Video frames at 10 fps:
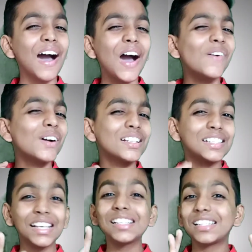Our
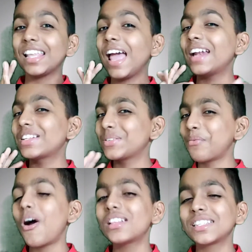sixth and
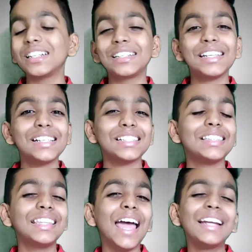small
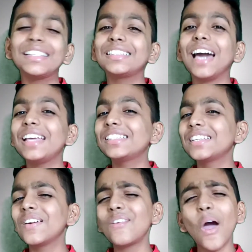sentence, that is,
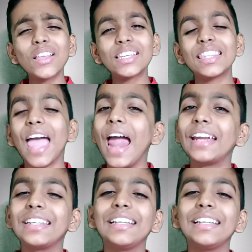guys, Roger that.